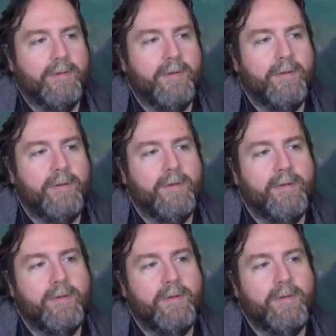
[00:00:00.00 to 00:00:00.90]

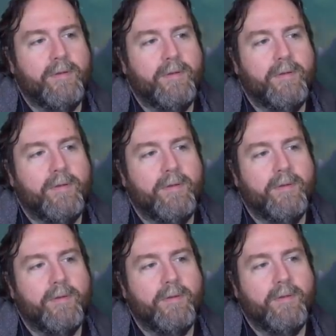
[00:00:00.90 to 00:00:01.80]

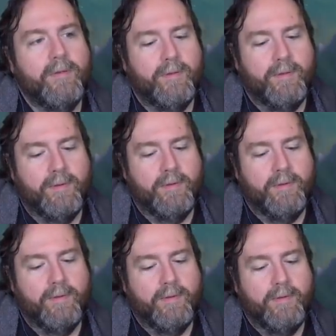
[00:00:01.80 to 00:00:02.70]

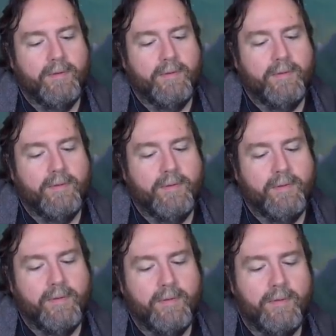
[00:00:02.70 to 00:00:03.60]

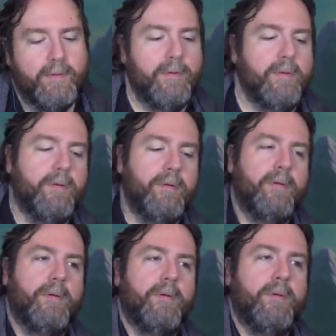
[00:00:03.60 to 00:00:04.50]

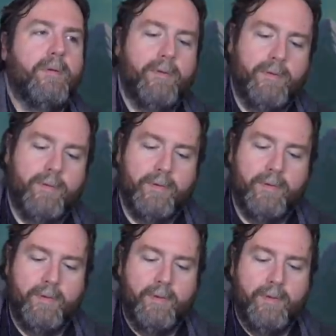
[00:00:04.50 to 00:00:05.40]

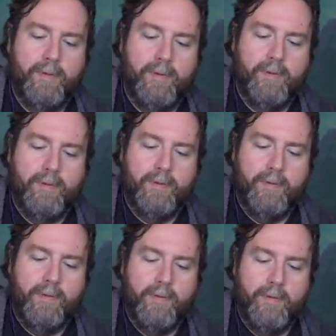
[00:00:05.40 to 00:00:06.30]

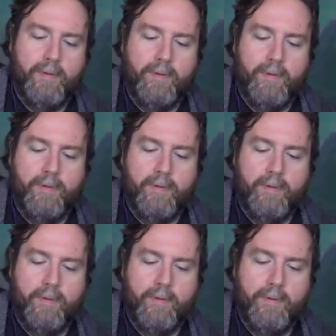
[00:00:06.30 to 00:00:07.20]

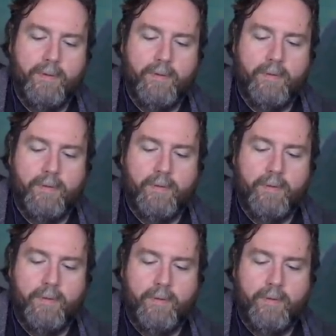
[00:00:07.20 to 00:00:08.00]
[no speech]